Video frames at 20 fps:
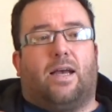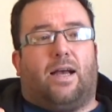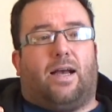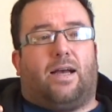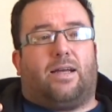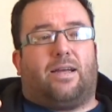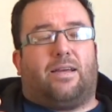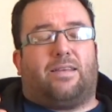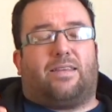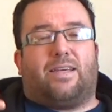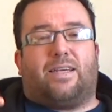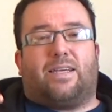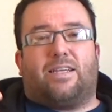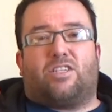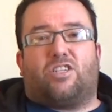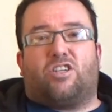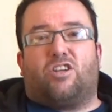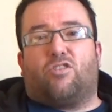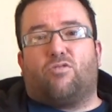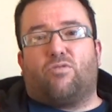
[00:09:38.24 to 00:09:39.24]
And I think
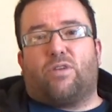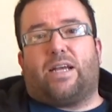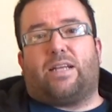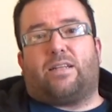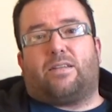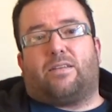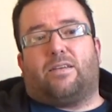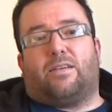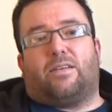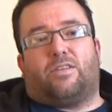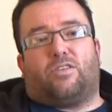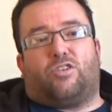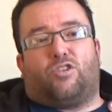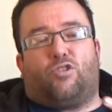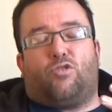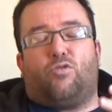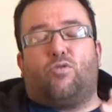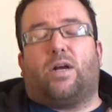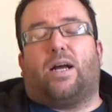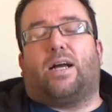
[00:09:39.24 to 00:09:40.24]
it's great that
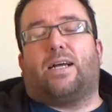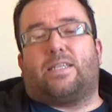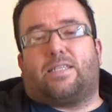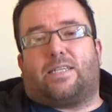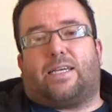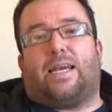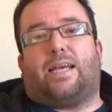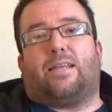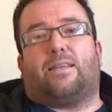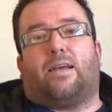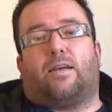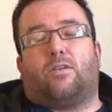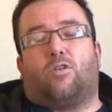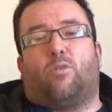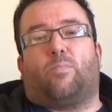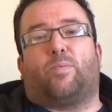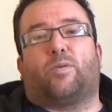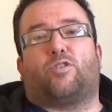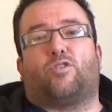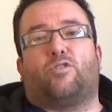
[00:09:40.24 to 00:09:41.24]
you guys get that
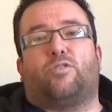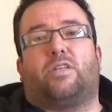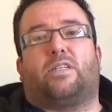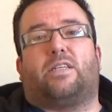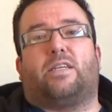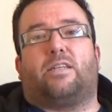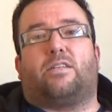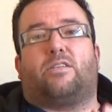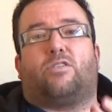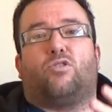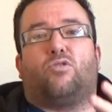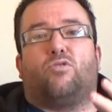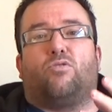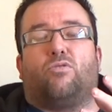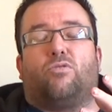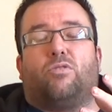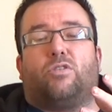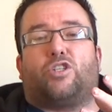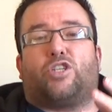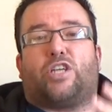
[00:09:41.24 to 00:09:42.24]
opportunity
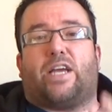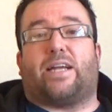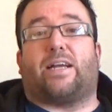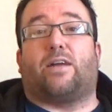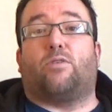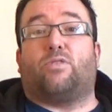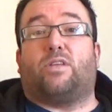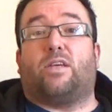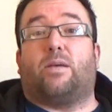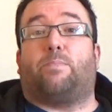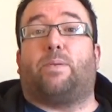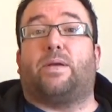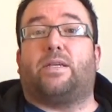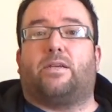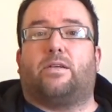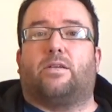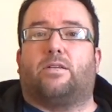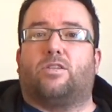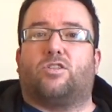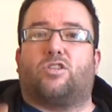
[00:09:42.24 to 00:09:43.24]
to check out the
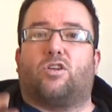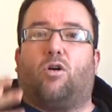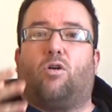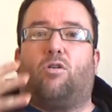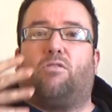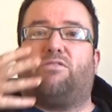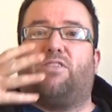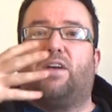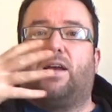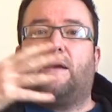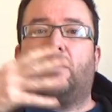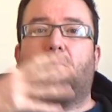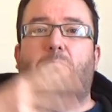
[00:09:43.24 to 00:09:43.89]
opinions of